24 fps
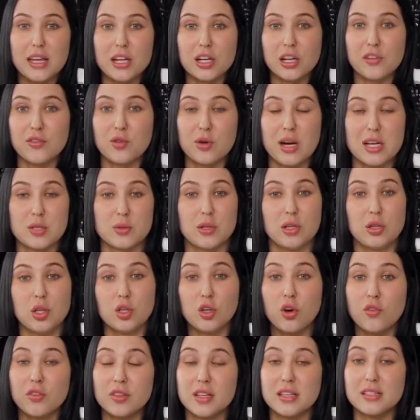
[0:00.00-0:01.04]
right here. If you guys want to
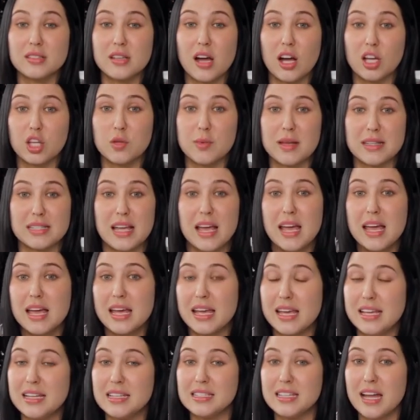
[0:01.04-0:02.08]
look over these documents
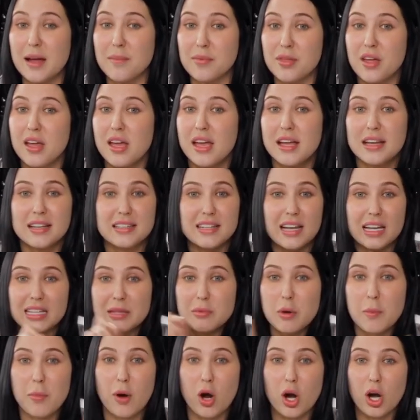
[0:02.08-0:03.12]
in depth and tear
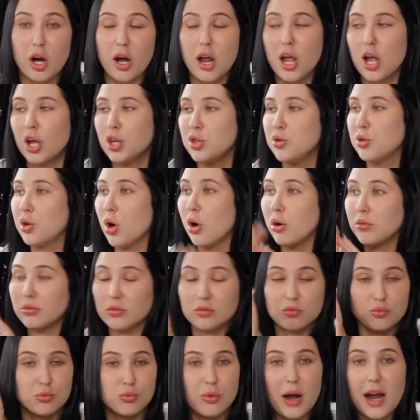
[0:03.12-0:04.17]
them apart, you
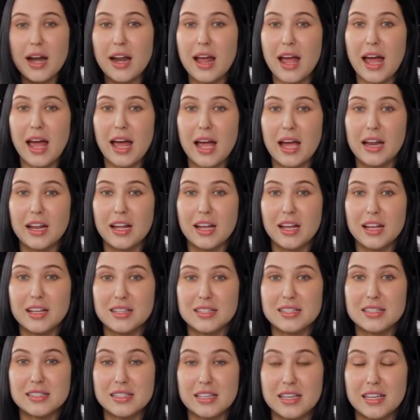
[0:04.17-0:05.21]
go right ahead
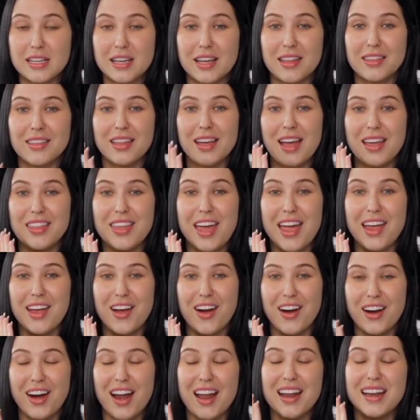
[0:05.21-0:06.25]
and see that
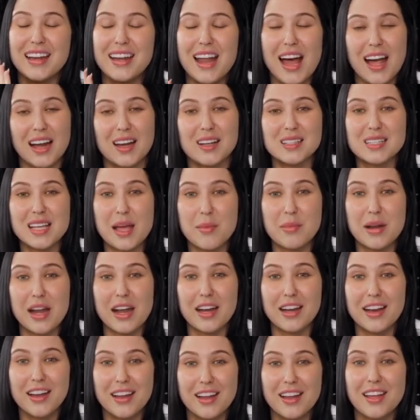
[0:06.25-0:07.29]
they are not
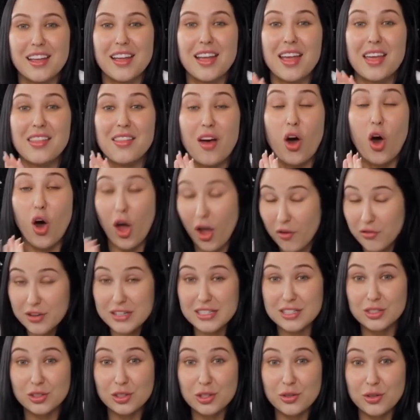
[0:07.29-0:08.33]
contaminated.
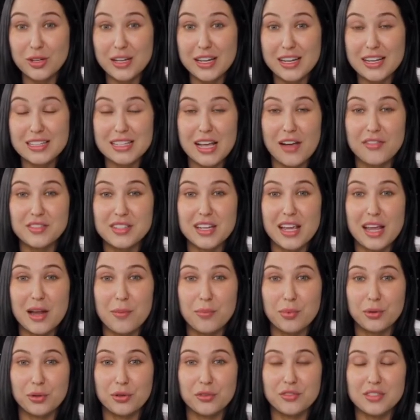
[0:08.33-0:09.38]
Every single ingredient is
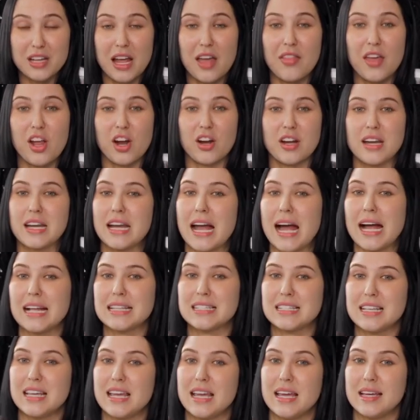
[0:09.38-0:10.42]
FDA approved and they are
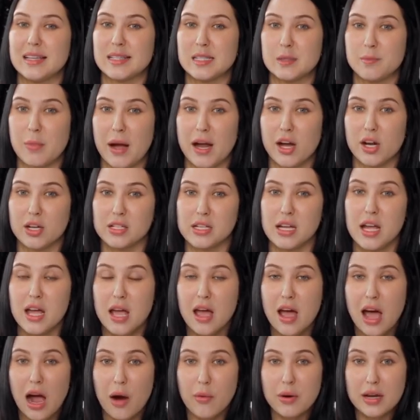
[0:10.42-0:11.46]
not expired.
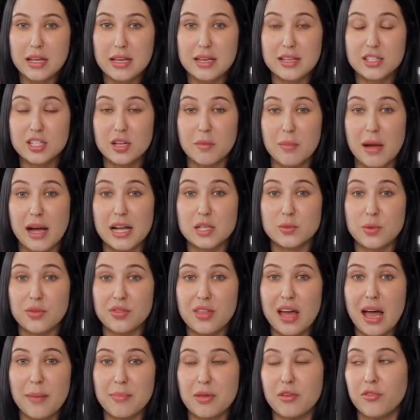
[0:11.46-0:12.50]
I want to ease your minds
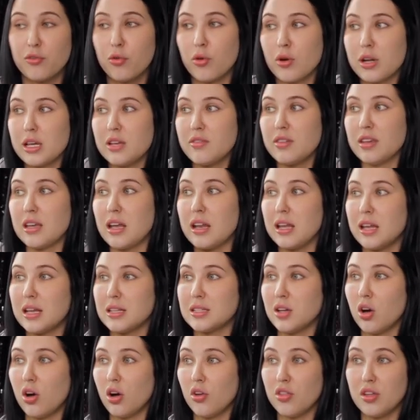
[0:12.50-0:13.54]
with that before even getting
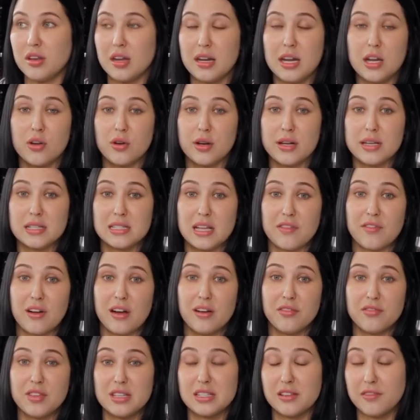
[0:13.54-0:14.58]
into all the nitty gritty stuff
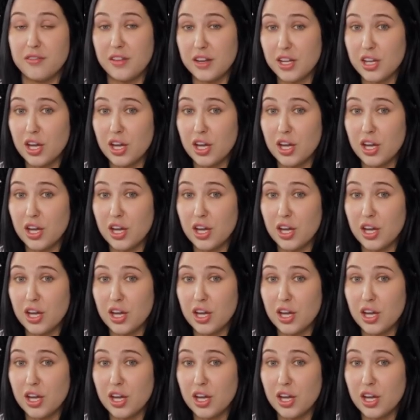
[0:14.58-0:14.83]
of this